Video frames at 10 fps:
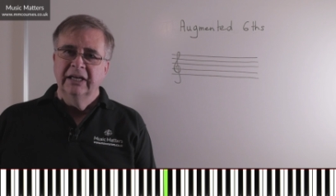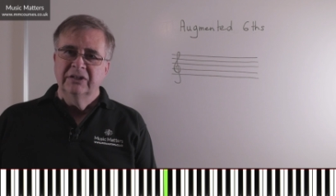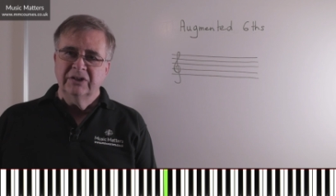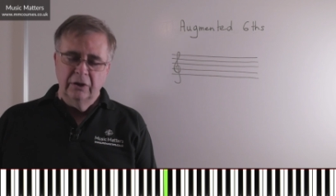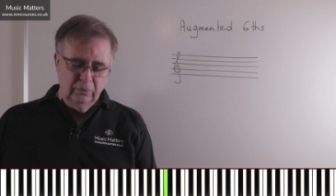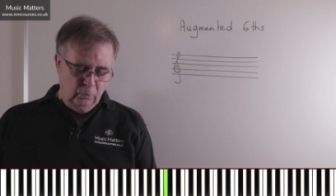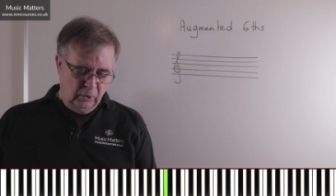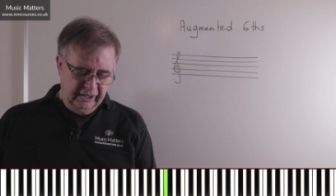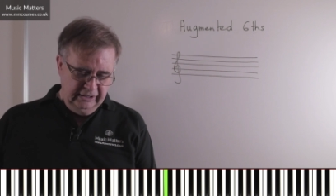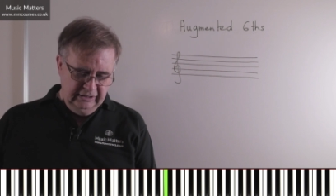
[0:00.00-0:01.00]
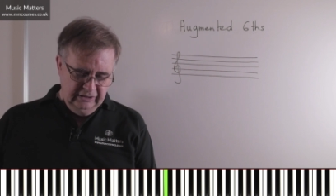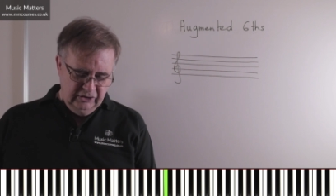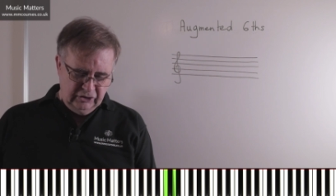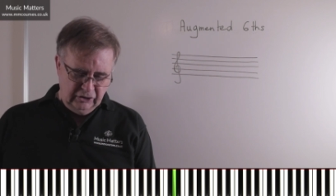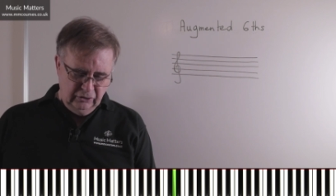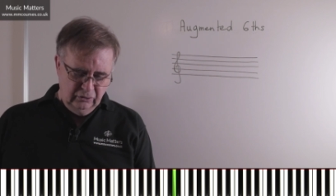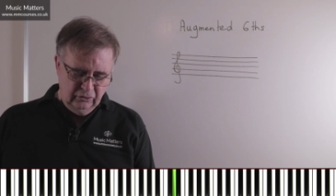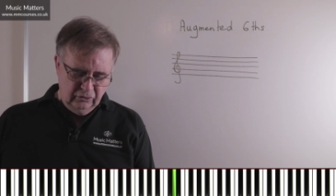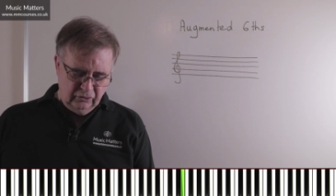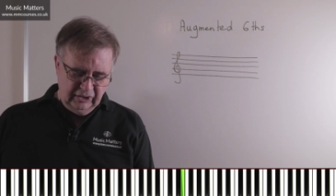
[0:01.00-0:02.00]
So one,
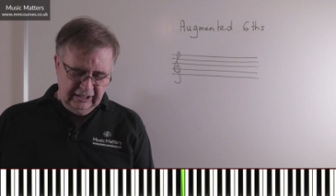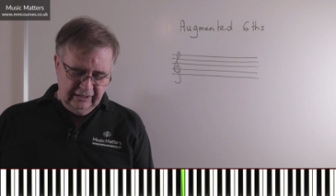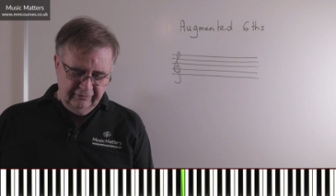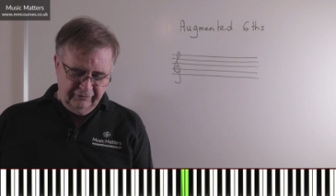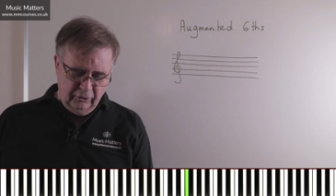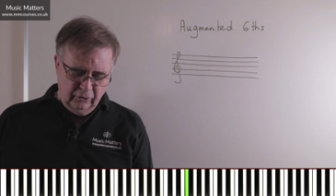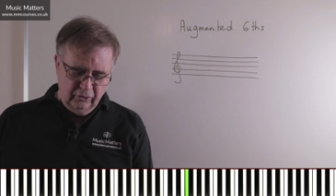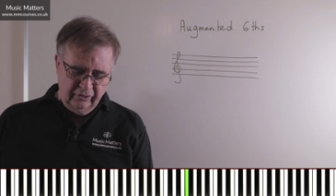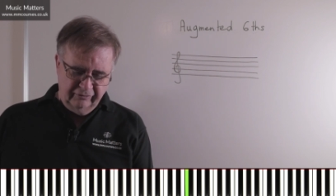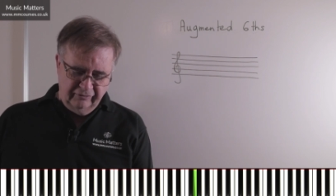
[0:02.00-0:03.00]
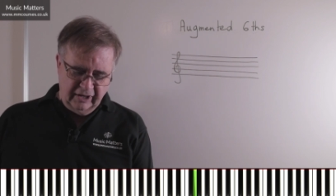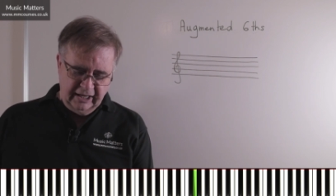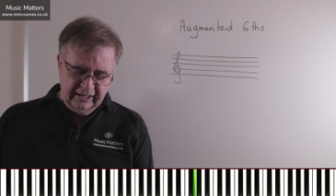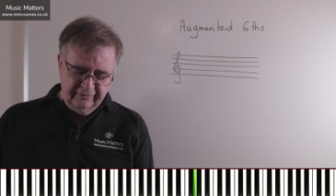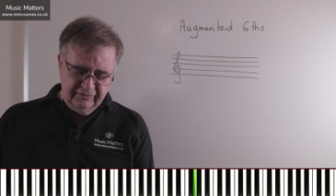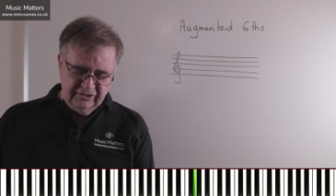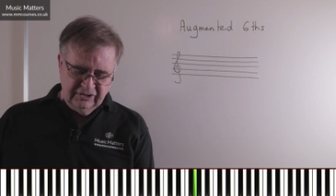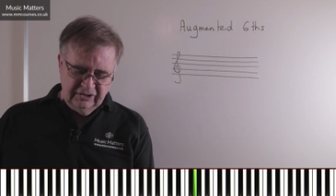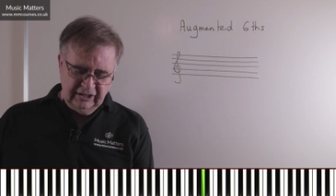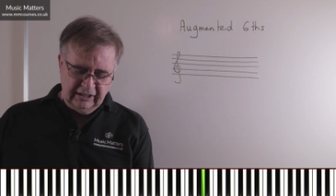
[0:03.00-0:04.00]
two, three, four, five,
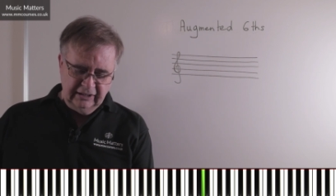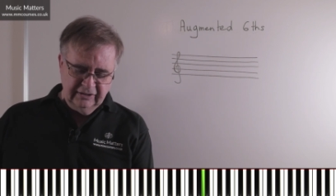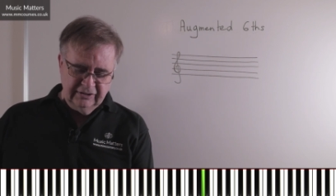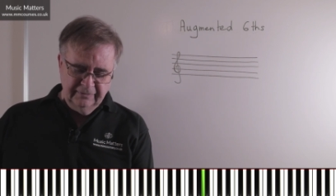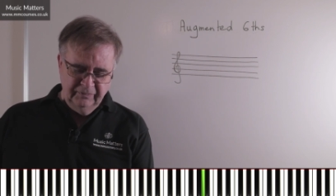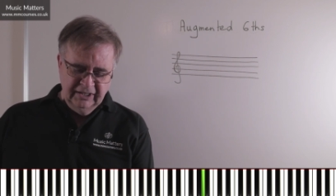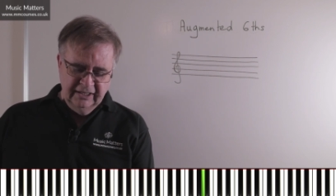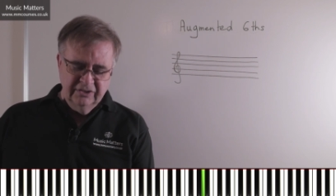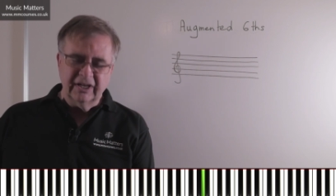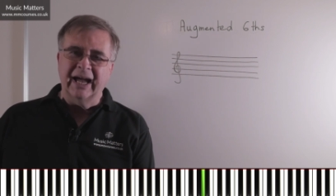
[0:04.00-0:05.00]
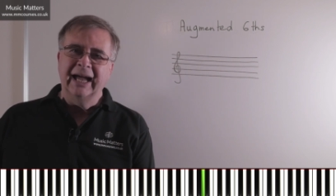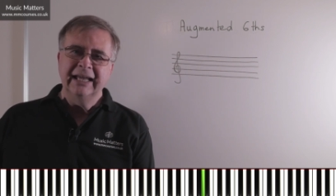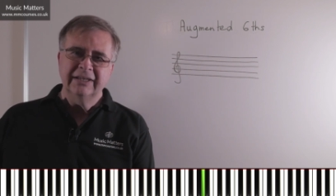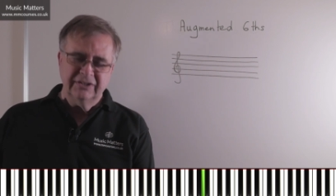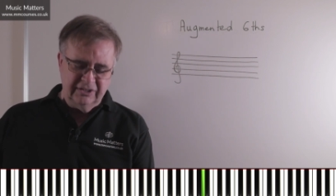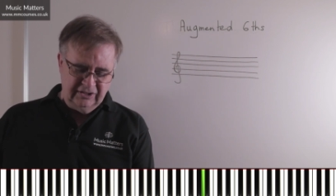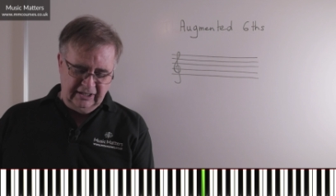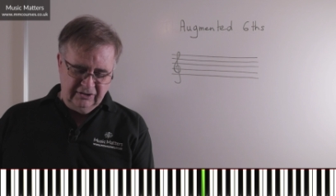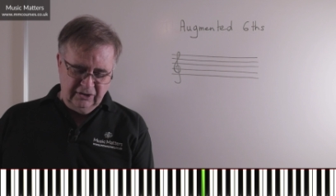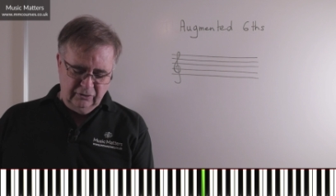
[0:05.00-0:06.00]
six. So A is the
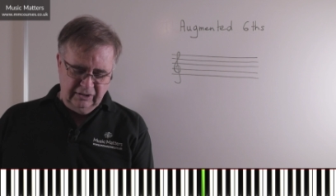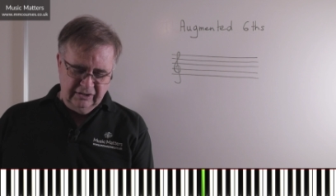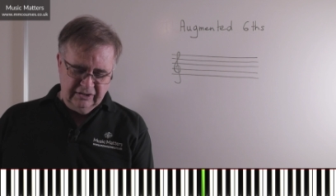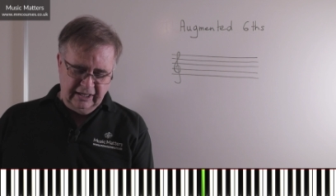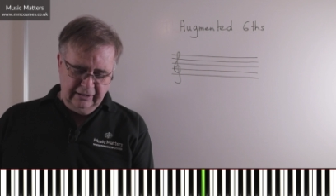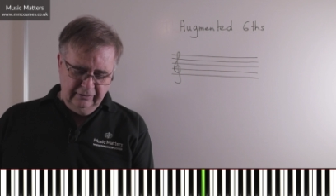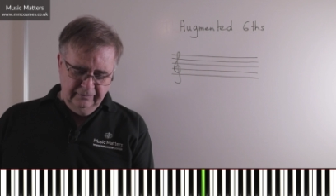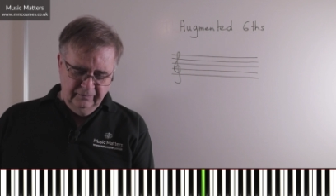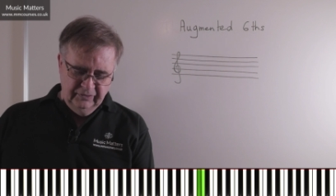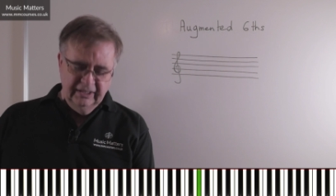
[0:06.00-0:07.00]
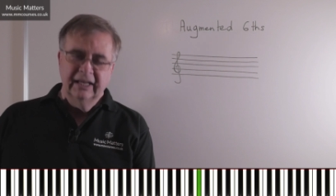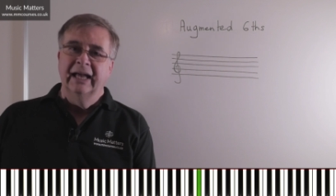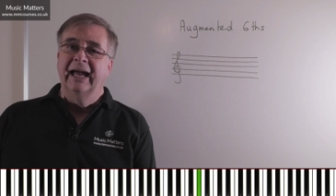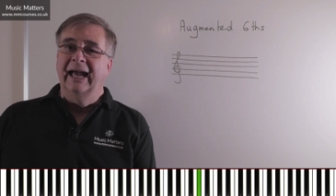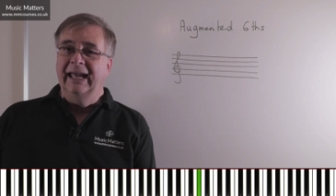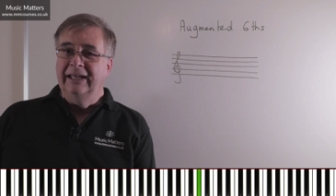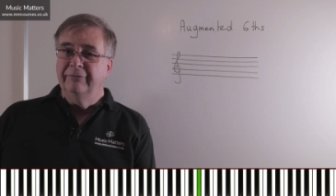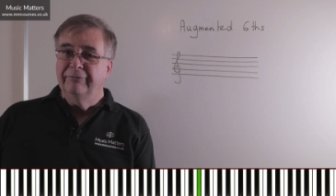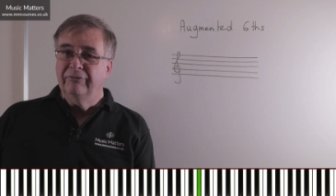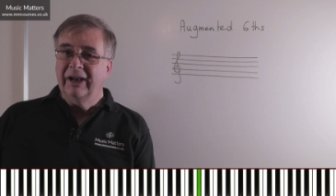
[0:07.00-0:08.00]
sixth degree of the scale. A
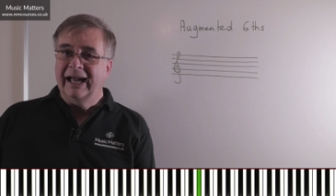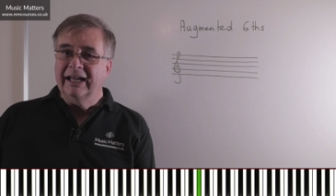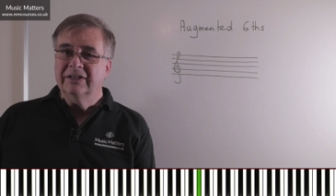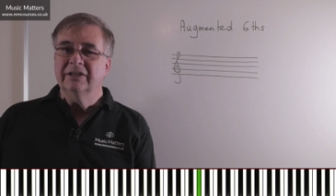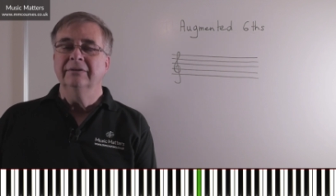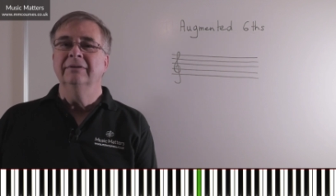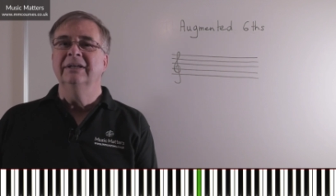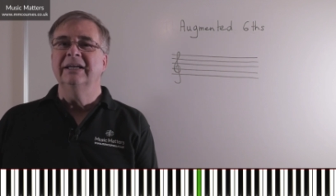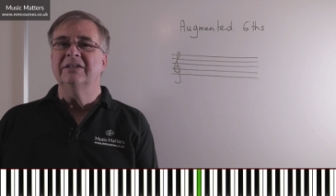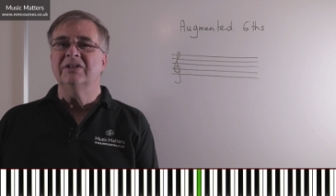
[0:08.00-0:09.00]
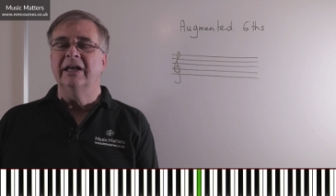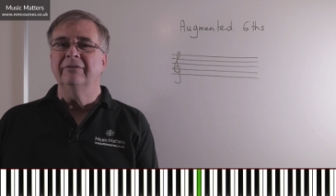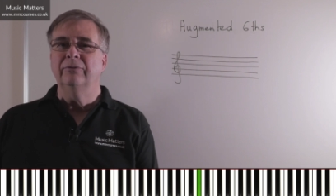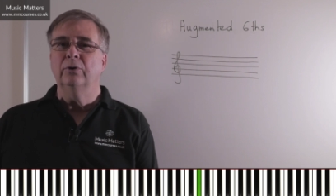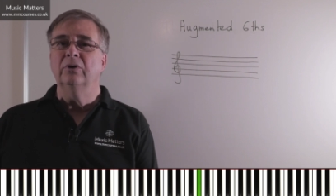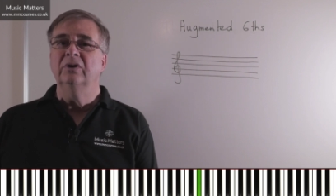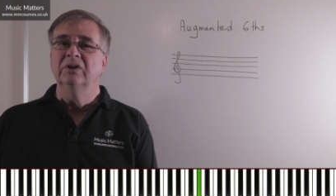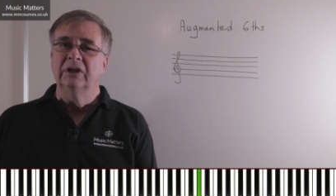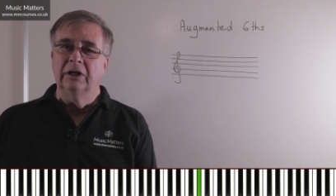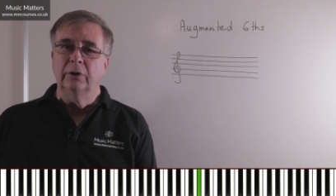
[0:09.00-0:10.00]
flat is therefore
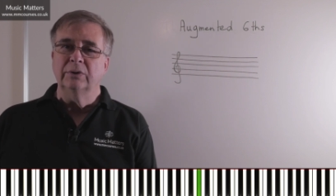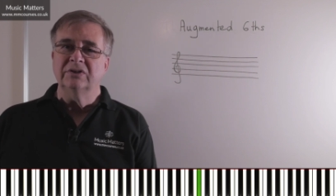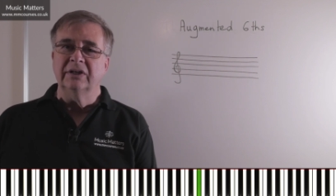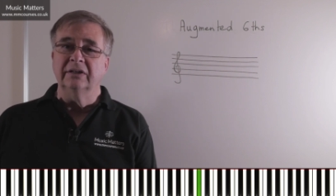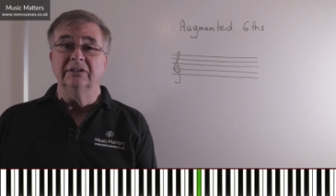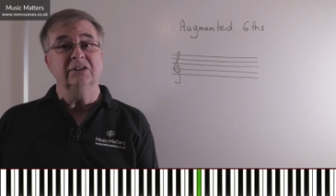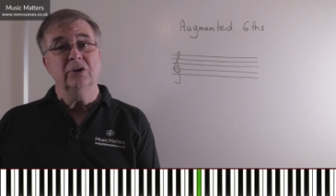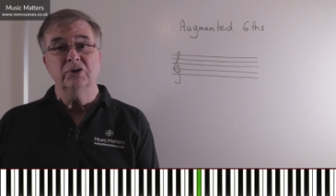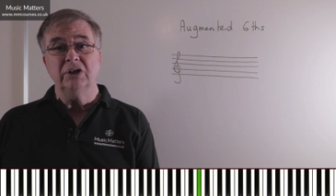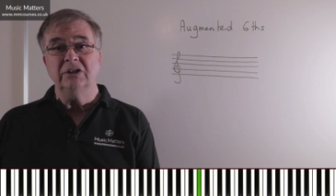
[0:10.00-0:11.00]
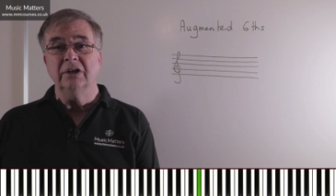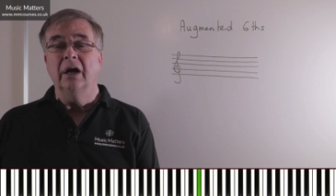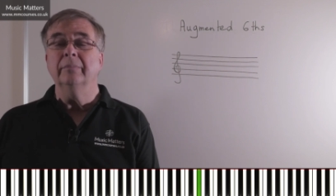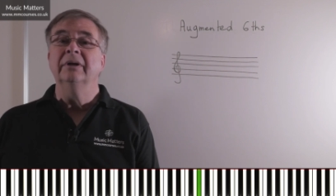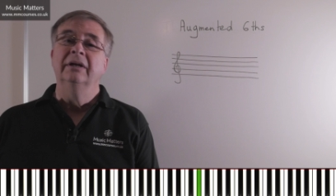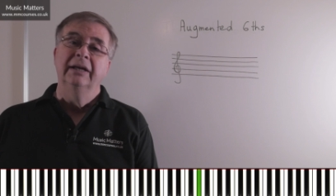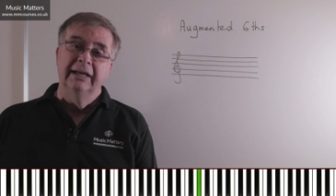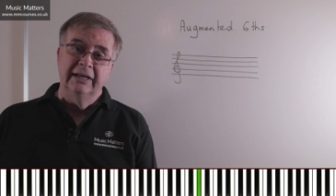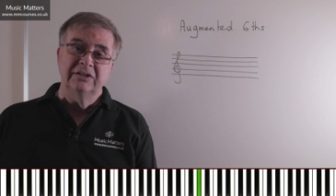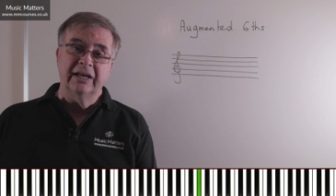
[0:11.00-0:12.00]
the lowered sixth. It's not G sharp,
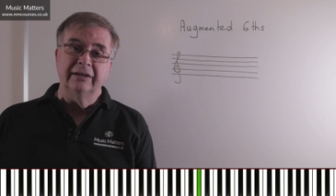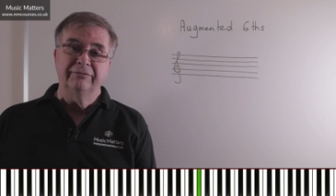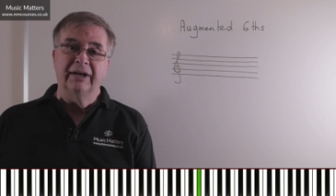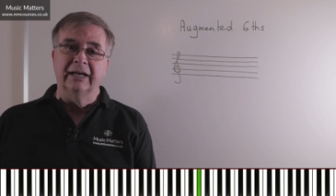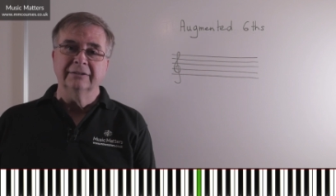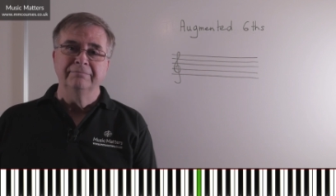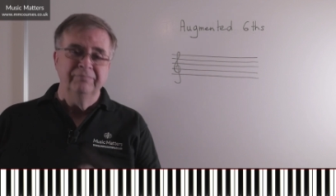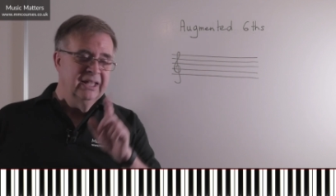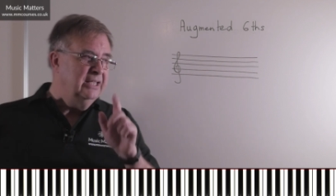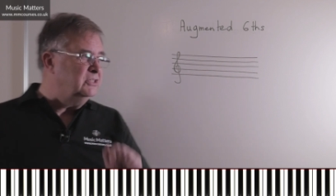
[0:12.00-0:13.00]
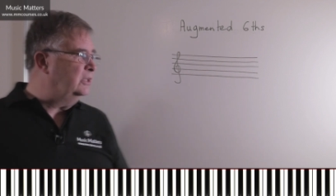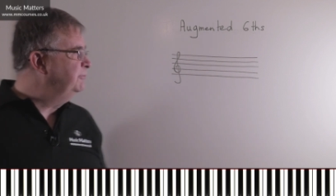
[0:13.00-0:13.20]
it's A flat. So